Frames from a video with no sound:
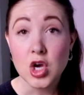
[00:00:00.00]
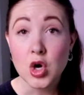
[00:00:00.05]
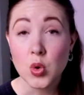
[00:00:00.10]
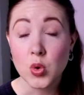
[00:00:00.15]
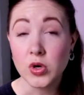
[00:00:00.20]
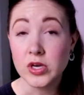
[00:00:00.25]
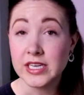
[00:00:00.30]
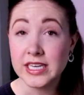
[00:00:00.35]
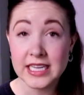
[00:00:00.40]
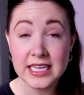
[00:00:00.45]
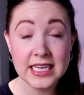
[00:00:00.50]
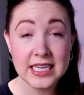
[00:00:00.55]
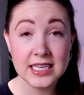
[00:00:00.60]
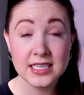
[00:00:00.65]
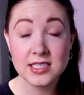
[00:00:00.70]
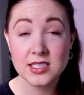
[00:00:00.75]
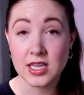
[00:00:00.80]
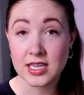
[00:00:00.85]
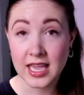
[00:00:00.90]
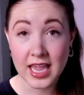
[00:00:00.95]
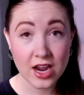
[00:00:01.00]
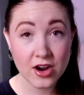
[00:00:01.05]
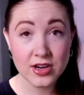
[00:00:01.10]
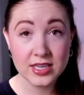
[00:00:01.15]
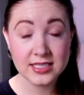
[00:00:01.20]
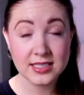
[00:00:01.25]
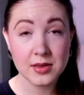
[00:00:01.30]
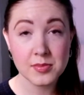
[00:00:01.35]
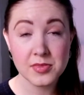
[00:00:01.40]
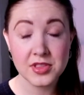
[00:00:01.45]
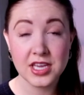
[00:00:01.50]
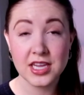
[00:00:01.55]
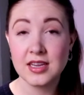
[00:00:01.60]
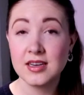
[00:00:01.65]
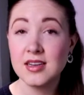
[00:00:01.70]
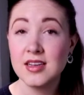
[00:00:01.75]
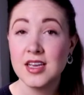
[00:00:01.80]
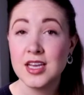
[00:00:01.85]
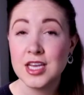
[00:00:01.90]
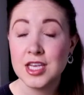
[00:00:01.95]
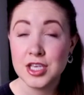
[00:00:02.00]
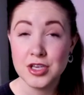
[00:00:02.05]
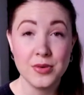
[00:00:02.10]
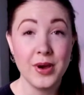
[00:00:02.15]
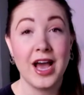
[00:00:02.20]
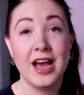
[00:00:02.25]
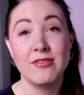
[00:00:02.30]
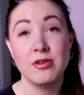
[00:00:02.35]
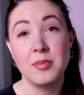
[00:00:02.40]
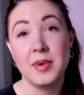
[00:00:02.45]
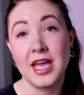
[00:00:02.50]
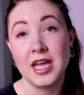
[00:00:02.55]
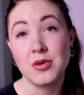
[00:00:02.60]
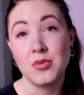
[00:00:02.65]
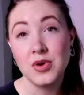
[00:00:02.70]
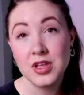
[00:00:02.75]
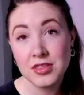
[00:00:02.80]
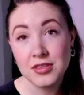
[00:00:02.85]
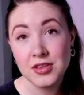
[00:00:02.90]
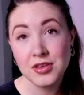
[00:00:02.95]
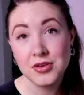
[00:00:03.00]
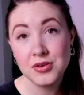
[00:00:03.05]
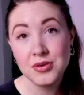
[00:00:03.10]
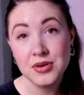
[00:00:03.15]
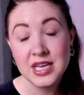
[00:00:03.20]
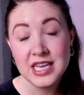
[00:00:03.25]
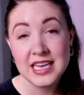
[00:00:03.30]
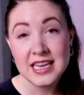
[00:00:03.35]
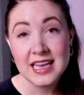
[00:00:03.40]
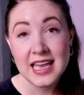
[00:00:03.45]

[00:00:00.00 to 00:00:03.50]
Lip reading: or needing to carry something, you have a bag with you.